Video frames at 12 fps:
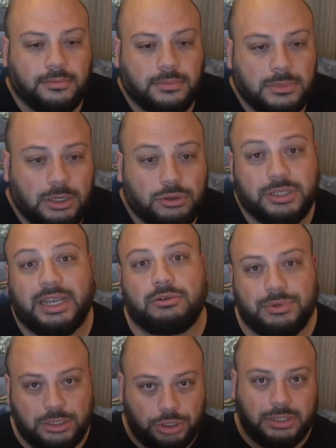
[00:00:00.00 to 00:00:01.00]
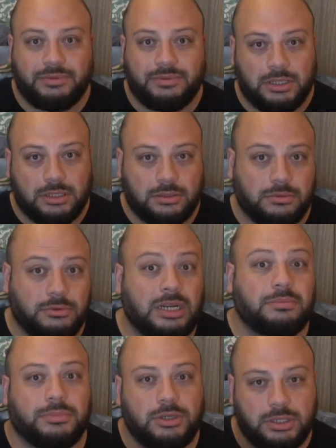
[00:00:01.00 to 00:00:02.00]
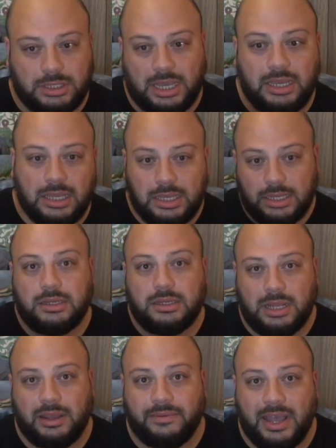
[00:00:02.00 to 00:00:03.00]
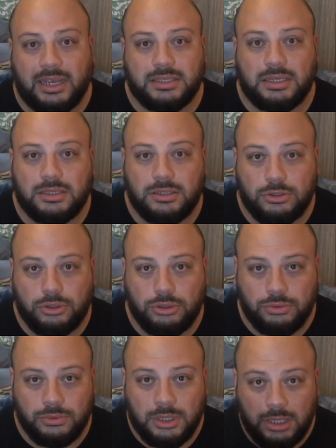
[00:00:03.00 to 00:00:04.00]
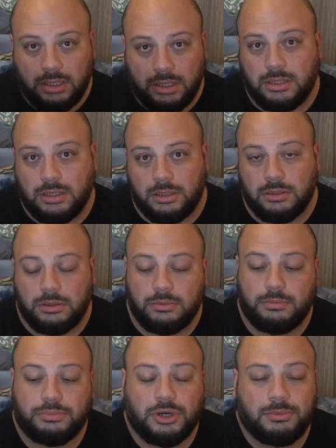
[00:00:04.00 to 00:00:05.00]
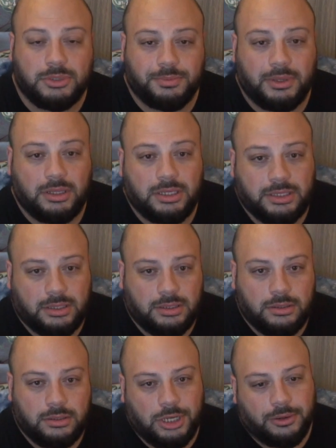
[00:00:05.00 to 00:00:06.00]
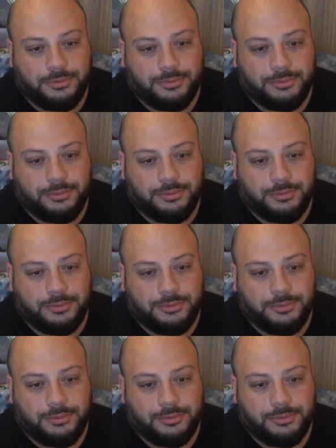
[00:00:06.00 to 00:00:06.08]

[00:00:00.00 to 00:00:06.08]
because now Rangers have healing, right? Because they have access to the primal spell list. So